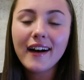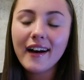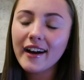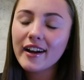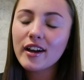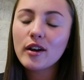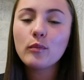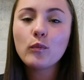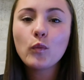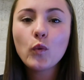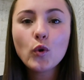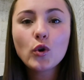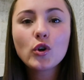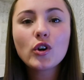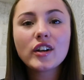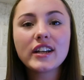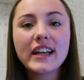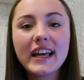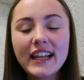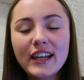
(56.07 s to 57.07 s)
I can
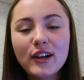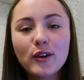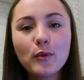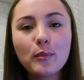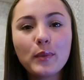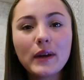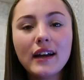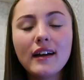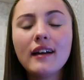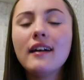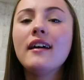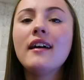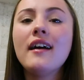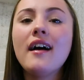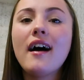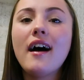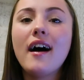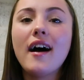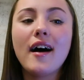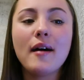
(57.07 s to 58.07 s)
walk on it a little bit.
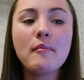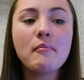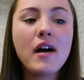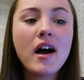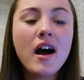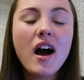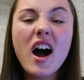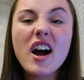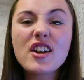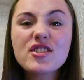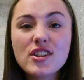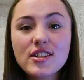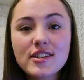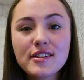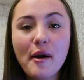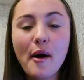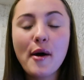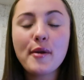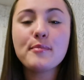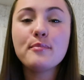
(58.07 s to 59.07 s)
I just
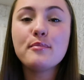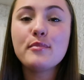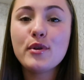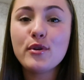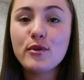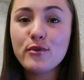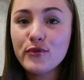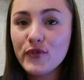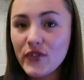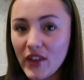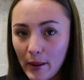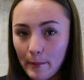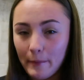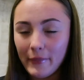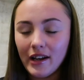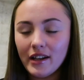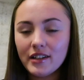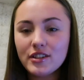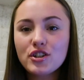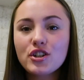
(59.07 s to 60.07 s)
can't move that
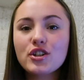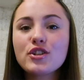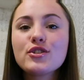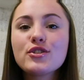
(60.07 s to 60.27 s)
much.